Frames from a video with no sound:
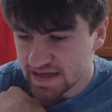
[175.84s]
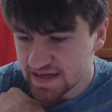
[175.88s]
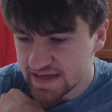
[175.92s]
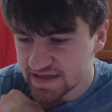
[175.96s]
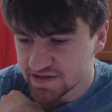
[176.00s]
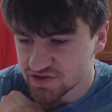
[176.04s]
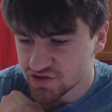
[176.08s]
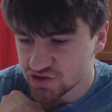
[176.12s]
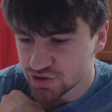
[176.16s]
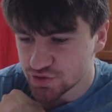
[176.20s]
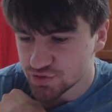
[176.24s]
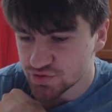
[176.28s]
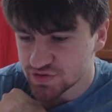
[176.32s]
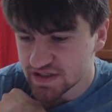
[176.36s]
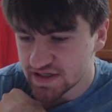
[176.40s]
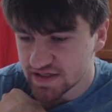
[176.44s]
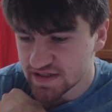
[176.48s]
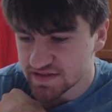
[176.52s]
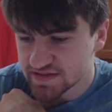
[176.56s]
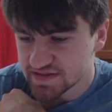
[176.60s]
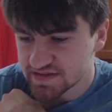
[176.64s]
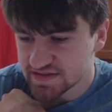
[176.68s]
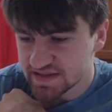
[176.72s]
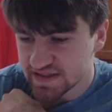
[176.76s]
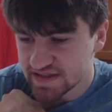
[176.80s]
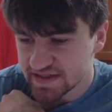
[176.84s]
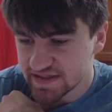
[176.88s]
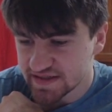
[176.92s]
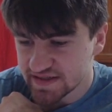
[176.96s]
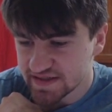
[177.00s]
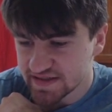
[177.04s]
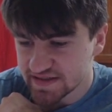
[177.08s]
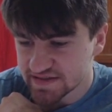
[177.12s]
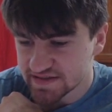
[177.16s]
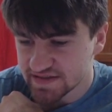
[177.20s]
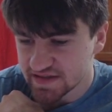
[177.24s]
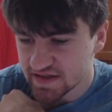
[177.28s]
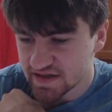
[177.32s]
and 2 tons in
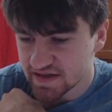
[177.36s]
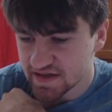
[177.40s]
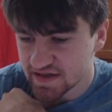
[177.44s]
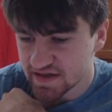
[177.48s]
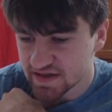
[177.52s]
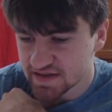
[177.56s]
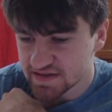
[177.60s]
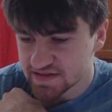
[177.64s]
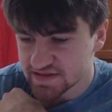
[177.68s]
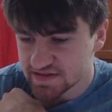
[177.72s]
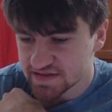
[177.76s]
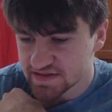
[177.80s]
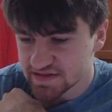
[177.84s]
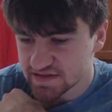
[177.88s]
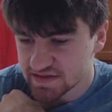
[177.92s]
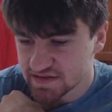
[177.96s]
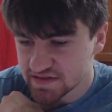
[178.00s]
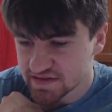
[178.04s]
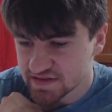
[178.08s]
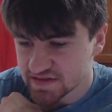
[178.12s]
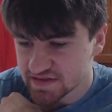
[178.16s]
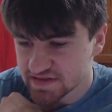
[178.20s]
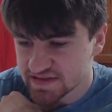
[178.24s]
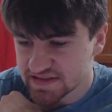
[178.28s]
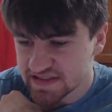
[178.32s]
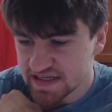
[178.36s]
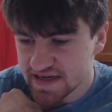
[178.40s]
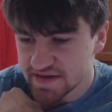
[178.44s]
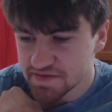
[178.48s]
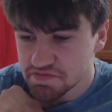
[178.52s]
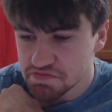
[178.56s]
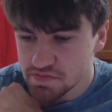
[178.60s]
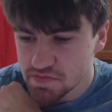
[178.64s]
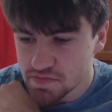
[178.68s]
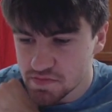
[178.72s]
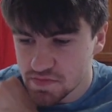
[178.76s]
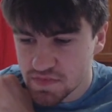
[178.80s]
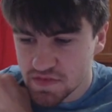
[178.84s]
his last
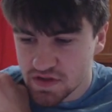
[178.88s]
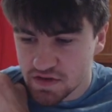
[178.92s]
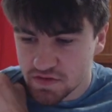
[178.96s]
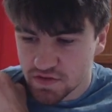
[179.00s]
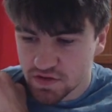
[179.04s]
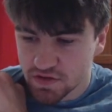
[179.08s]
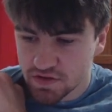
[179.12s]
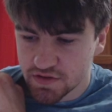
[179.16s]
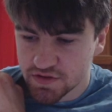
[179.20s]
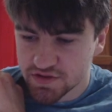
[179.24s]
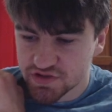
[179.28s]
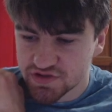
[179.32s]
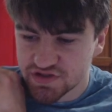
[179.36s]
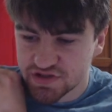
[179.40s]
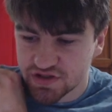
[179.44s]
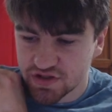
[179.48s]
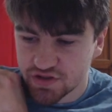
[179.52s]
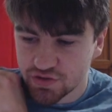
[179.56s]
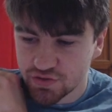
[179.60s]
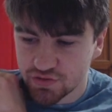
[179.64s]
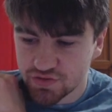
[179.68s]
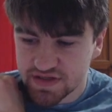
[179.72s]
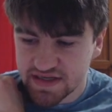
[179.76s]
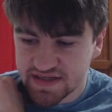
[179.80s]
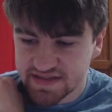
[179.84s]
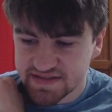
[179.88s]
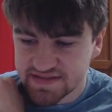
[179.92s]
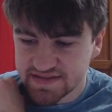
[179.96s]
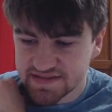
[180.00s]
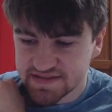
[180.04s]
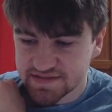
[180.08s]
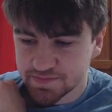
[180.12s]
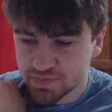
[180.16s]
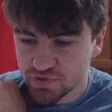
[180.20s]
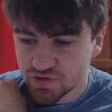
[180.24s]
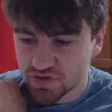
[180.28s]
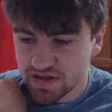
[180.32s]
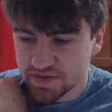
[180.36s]
10. So yes, he's
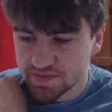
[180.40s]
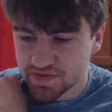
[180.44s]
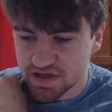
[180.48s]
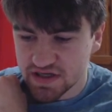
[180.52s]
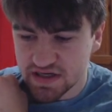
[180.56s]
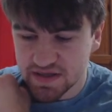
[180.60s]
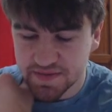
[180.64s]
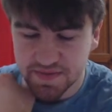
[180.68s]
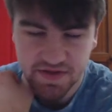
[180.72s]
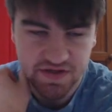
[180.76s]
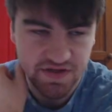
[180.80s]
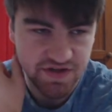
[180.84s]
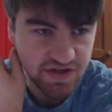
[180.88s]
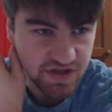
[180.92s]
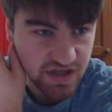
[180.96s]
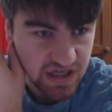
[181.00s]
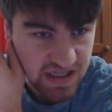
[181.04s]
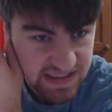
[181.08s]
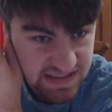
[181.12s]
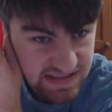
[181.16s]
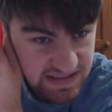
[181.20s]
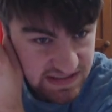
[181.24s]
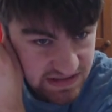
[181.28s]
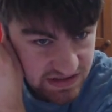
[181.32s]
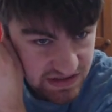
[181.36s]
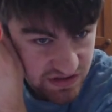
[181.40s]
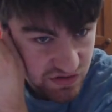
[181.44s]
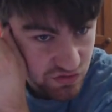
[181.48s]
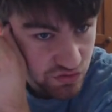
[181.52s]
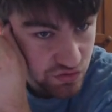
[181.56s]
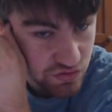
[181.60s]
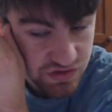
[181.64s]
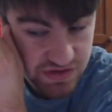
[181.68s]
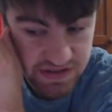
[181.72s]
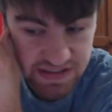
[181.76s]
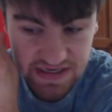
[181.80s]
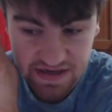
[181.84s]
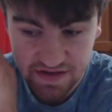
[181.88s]
put up a couple of 90
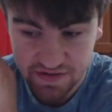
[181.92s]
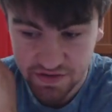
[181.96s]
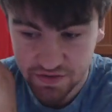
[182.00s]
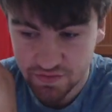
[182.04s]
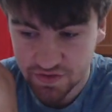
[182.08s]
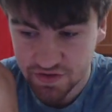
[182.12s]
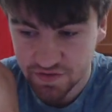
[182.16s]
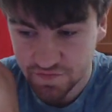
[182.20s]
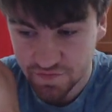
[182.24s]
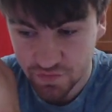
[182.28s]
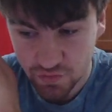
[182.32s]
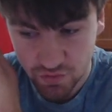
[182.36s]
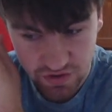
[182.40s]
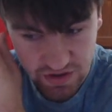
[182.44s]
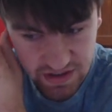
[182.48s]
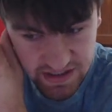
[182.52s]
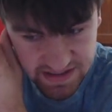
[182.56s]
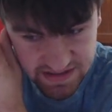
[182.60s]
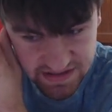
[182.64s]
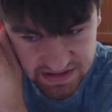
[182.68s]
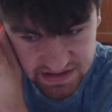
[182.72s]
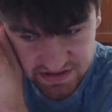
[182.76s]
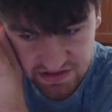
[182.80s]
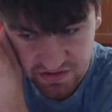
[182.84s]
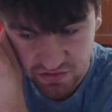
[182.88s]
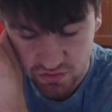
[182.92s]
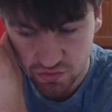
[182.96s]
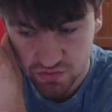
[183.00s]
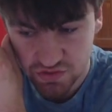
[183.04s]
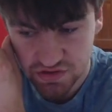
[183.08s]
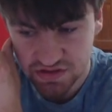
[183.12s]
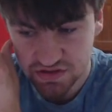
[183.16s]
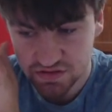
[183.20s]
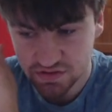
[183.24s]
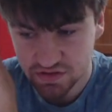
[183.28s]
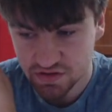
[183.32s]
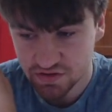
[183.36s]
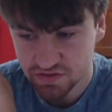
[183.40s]
scores, like 3 or 4 90
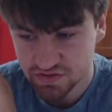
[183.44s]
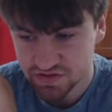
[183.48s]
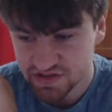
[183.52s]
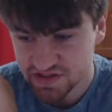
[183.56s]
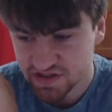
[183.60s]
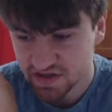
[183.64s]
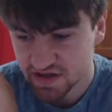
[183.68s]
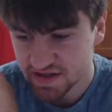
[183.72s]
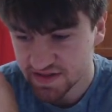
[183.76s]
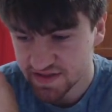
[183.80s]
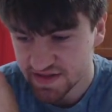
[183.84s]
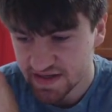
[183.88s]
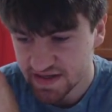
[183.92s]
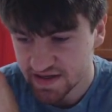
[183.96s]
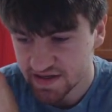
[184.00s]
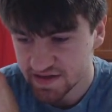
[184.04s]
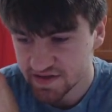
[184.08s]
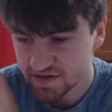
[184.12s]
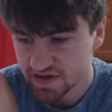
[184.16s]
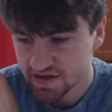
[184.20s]
scores alongside that, and